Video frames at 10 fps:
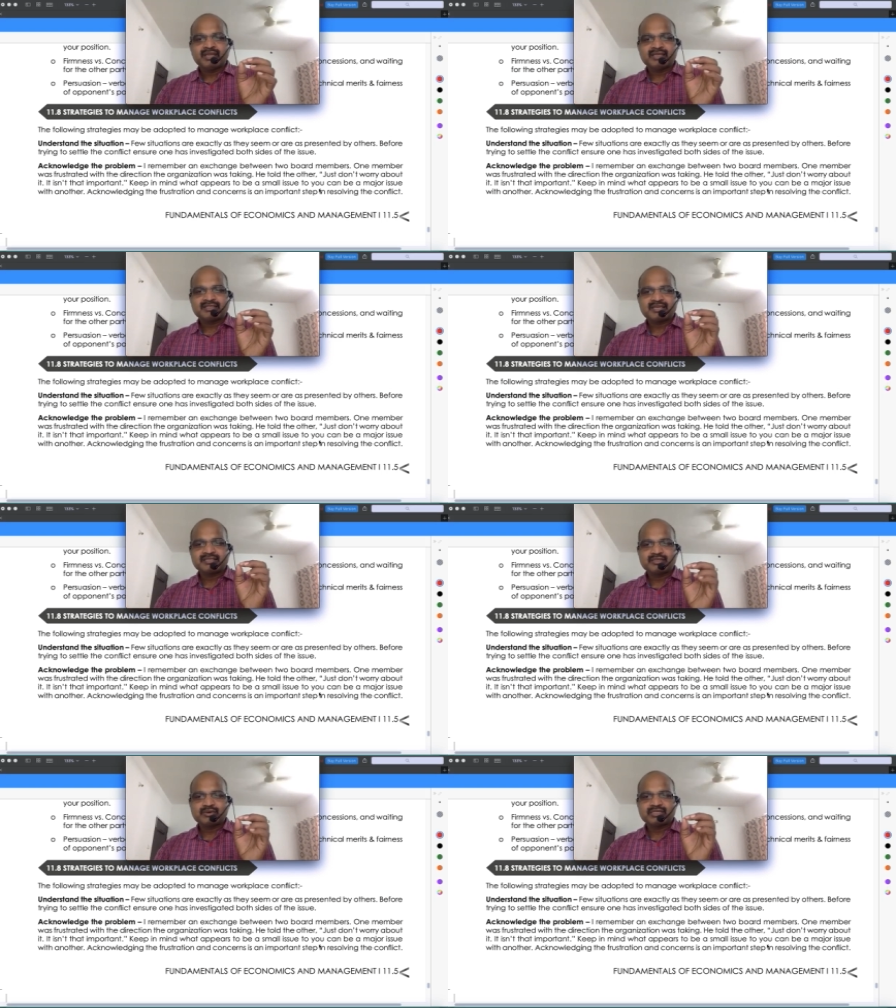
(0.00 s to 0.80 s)
it says
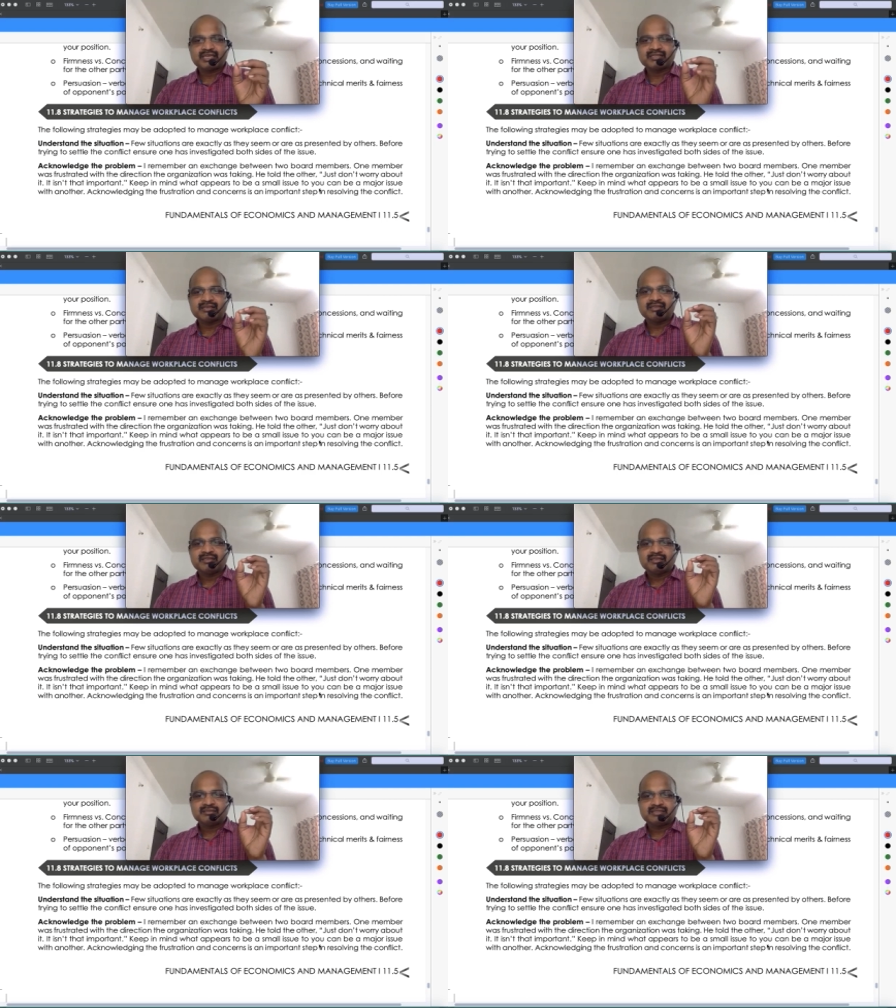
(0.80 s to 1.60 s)
he told the other
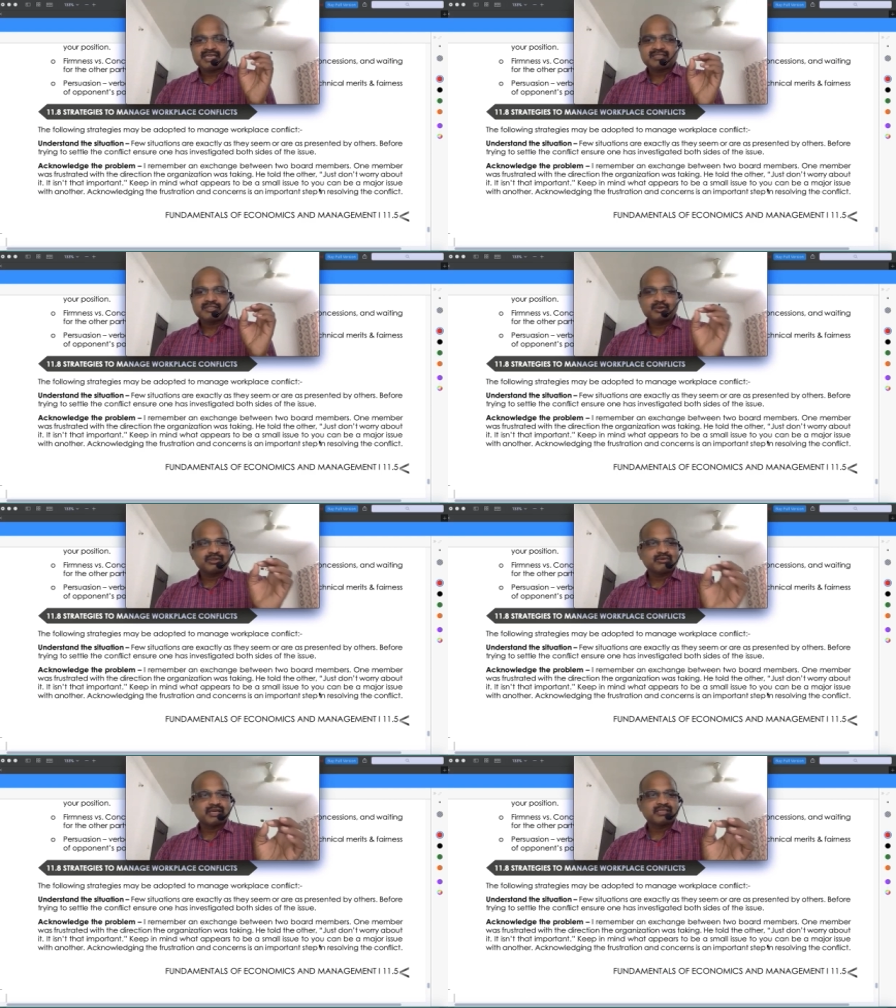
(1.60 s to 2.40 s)
just
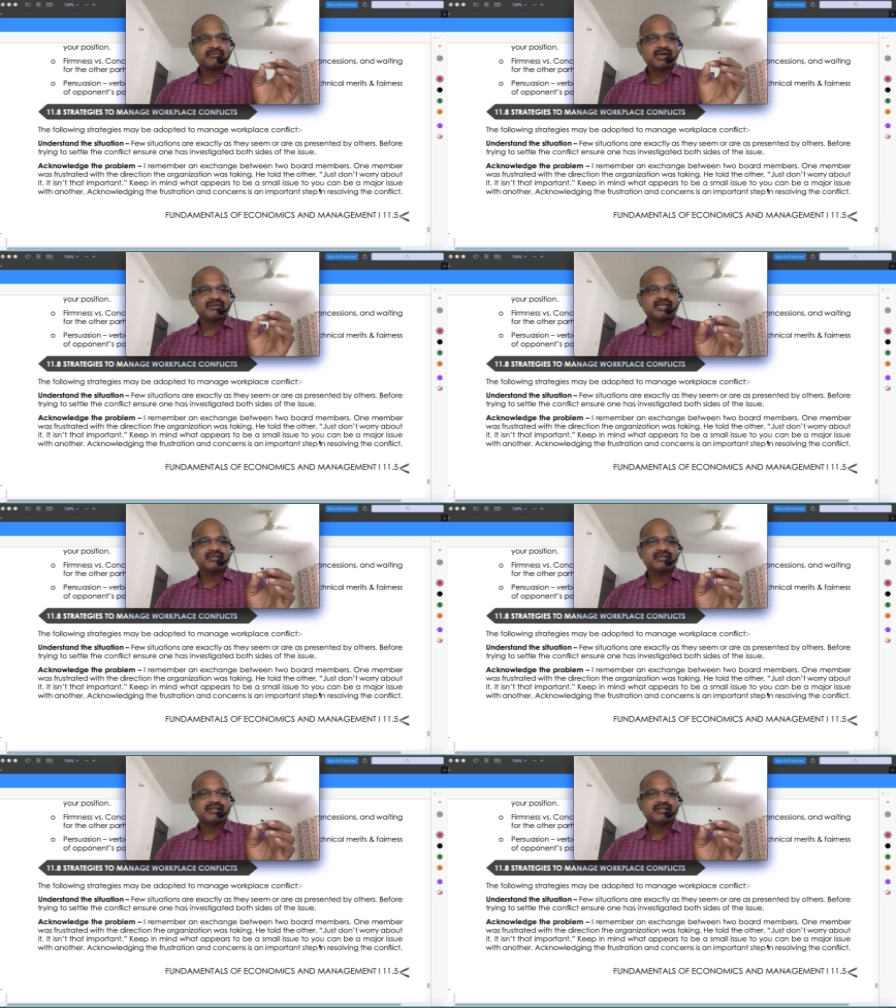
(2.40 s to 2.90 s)
don't worry about